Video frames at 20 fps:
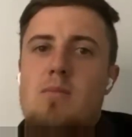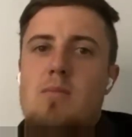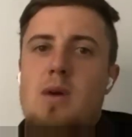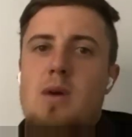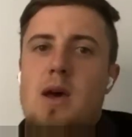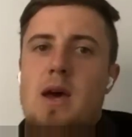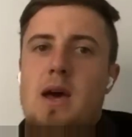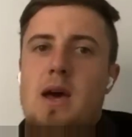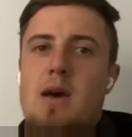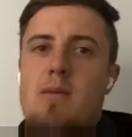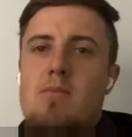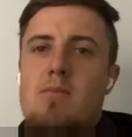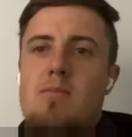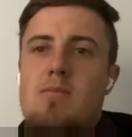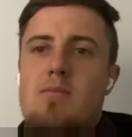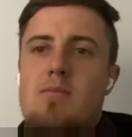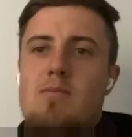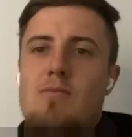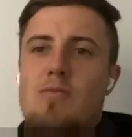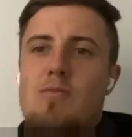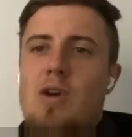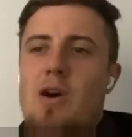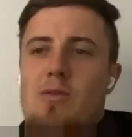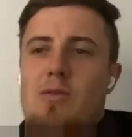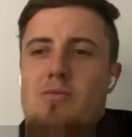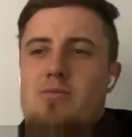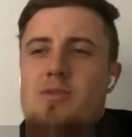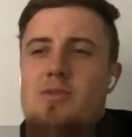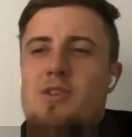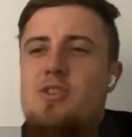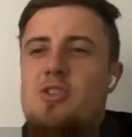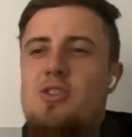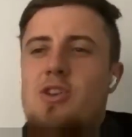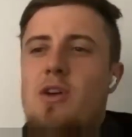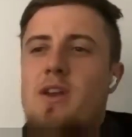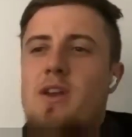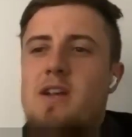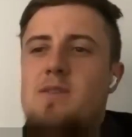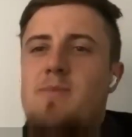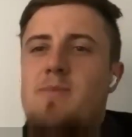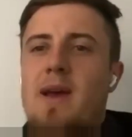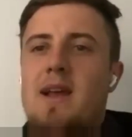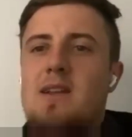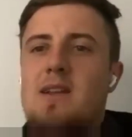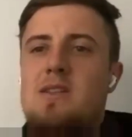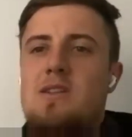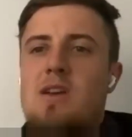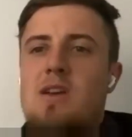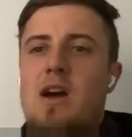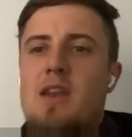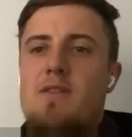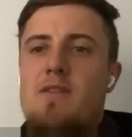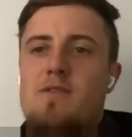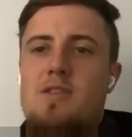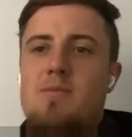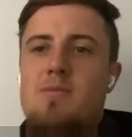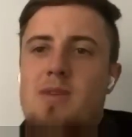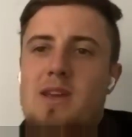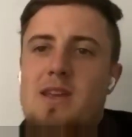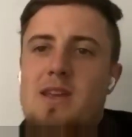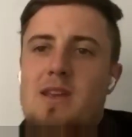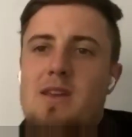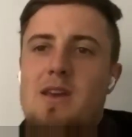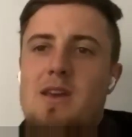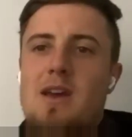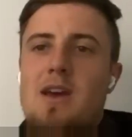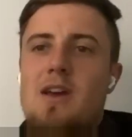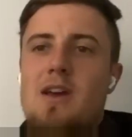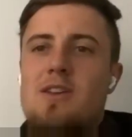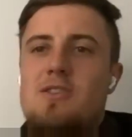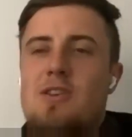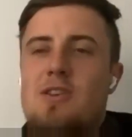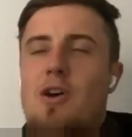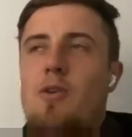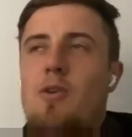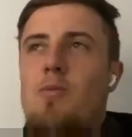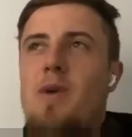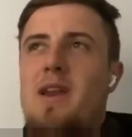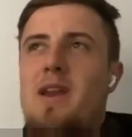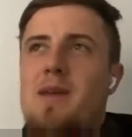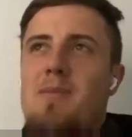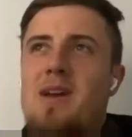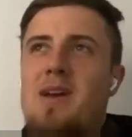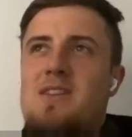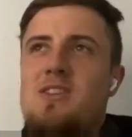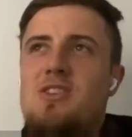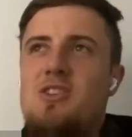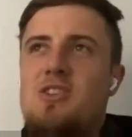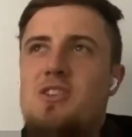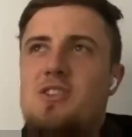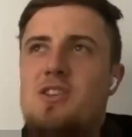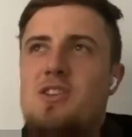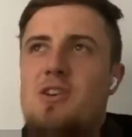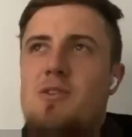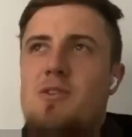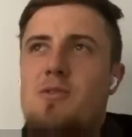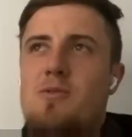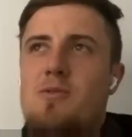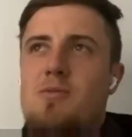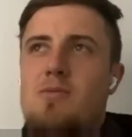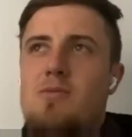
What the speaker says: Well, you just don't expect kind of to be. So when he messages you,